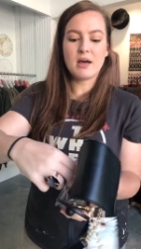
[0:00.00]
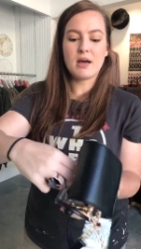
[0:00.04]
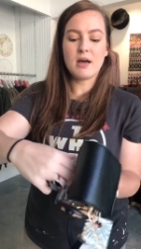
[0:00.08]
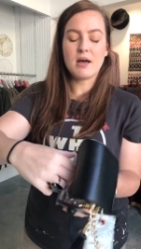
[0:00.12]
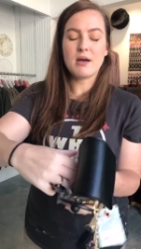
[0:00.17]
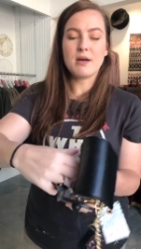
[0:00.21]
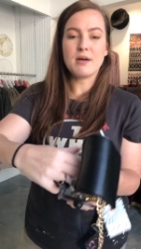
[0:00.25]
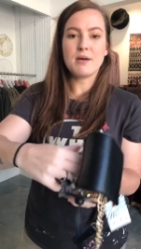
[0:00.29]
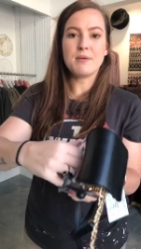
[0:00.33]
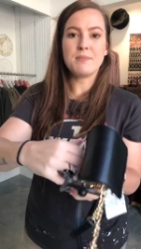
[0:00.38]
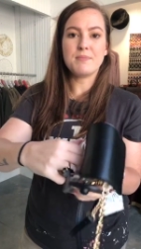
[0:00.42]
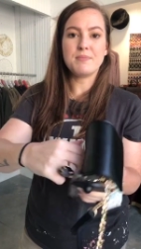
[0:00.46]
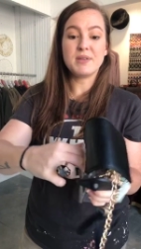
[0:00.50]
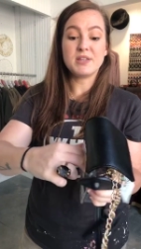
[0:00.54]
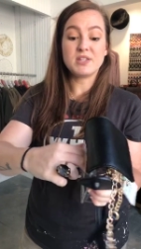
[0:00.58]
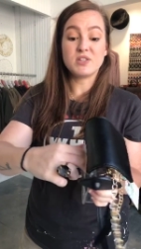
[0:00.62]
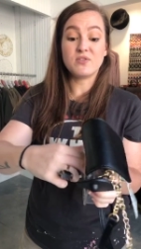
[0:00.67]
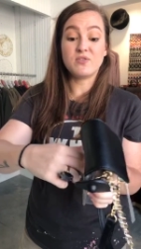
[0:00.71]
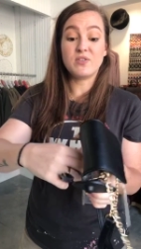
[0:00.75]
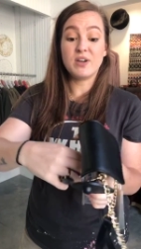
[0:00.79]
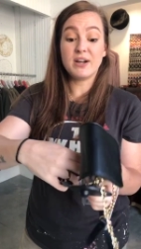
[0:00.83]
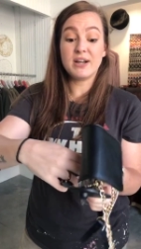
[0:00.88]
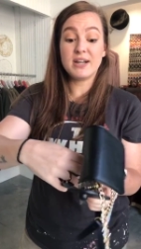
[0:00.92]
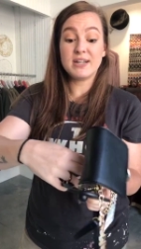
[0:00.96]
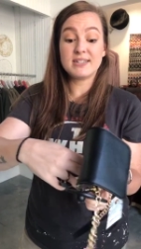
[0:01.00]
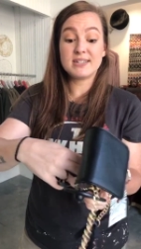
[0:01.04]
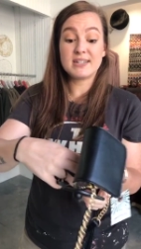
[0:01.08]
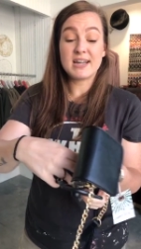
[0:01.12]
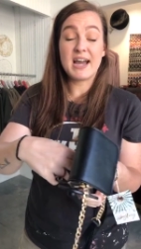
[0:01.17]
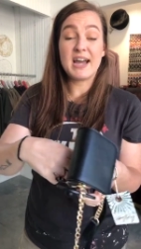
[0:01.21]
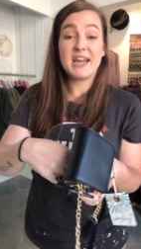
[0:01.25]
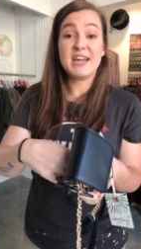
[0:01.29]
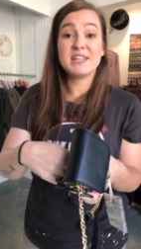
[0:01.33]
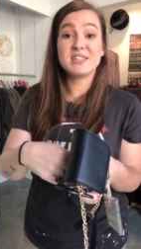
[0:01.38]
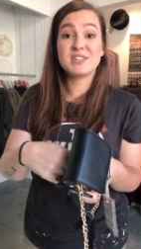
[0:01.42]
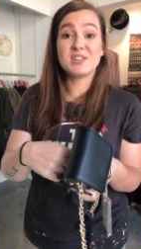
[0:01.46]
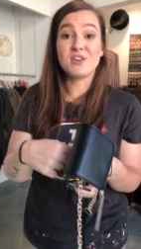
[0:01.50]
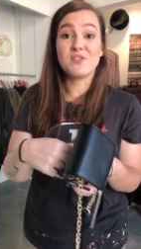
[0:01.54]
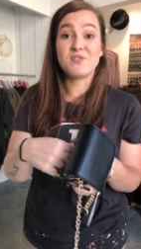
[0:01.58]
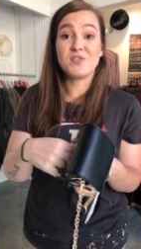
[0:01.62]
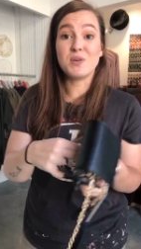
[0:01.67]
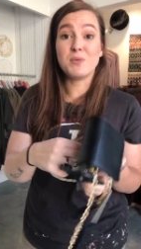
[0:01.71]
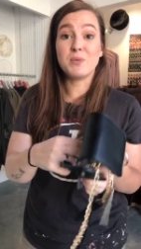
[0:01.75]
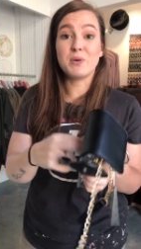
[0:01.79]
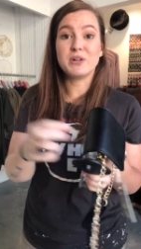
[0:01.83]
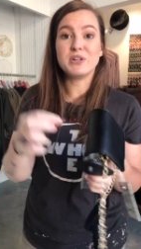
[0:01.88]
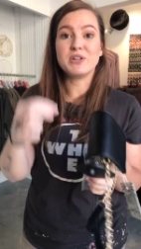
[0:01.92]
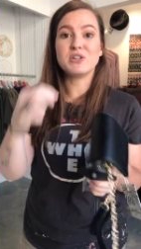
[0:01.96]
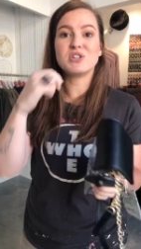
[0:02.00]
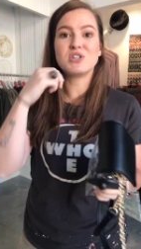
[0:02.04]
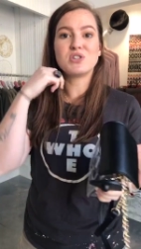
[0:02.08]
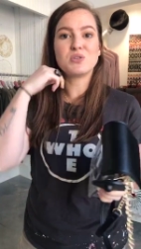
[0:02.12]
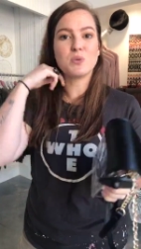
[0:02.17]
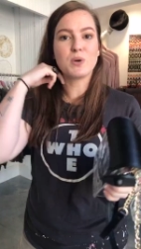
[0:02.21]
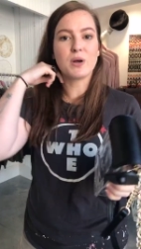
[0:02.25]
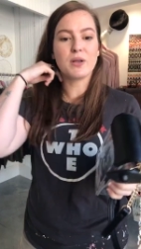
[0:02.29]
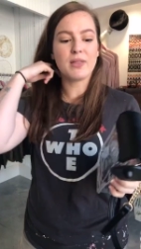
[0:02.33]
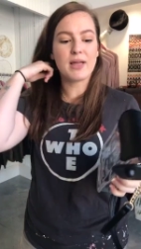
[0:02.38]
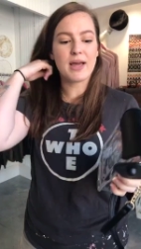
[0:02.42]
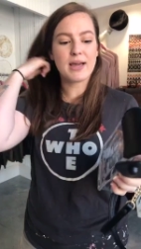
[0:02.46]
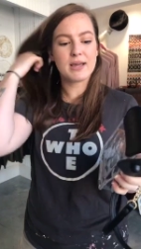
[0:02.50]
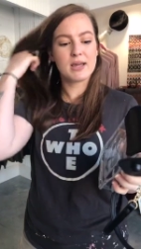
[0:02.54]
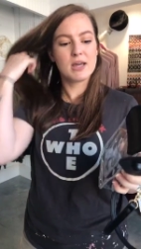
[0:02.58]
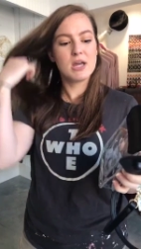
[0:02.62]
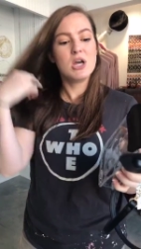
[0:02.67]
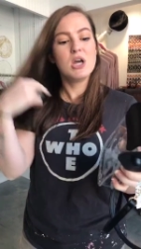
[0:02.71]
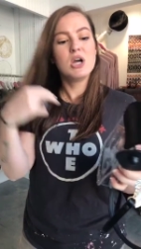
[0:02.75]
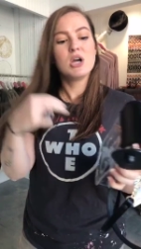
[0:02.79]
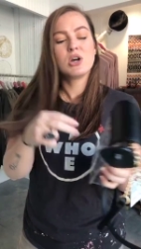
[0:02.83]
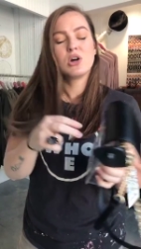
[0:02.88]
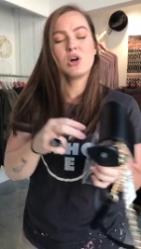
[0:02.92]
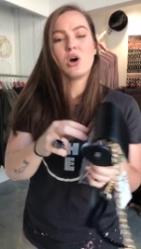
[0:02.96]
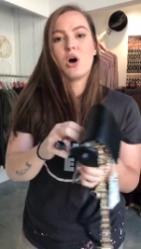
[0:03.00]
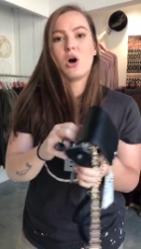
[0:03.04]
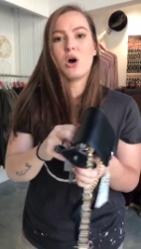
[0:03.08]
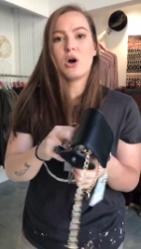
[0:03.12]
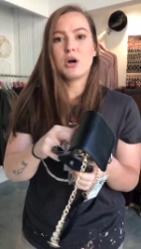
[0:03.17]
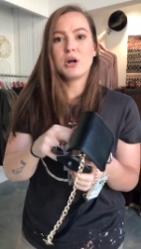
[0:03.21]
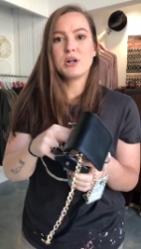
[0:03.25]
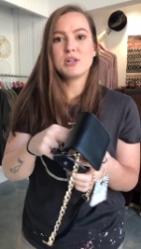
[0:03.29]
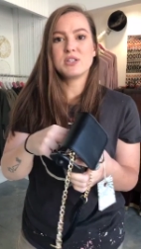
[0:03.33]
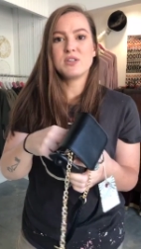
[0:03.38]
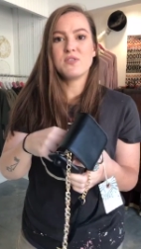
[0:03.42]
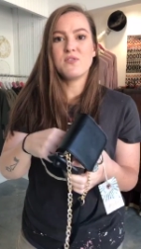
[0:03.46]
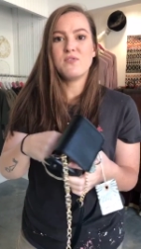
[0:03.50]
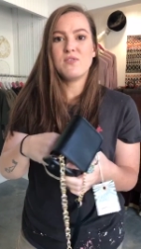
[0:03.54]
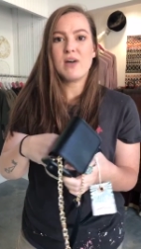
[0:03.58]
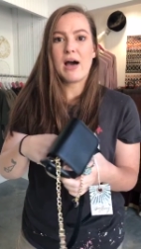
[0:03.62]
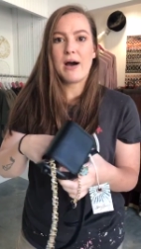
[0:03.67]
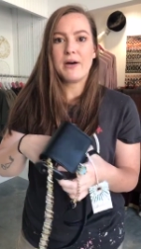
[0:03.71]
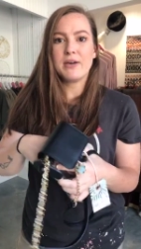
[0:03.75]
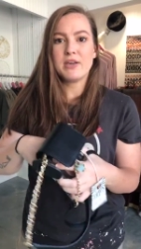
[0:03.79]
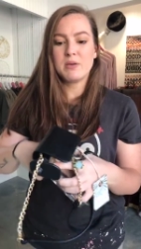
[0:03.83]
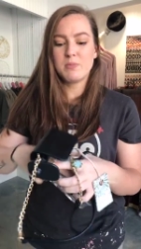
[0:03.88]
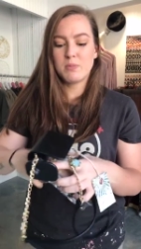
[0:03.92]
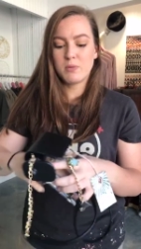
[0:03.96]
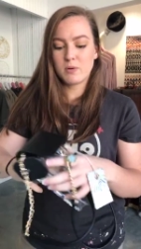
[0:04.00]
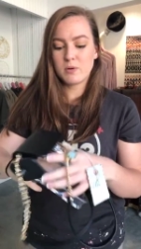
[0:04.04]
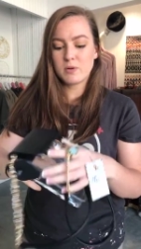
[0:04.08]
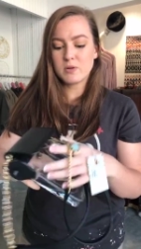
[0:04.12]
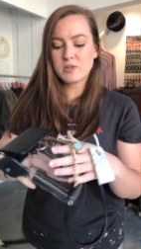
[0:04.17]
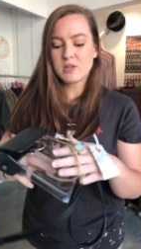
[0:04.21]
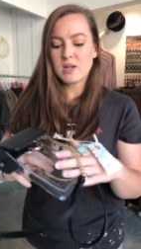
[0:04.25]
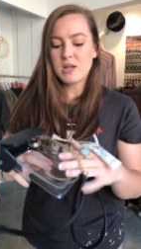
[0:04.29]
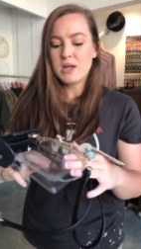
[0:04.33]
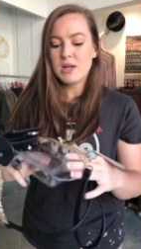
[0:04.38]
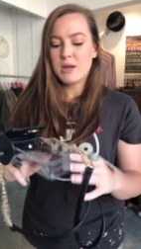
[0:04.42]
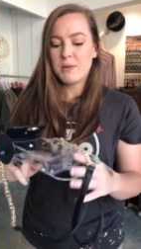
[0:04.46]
Um, it's very tight, so if you wanted to store like cards and valuables,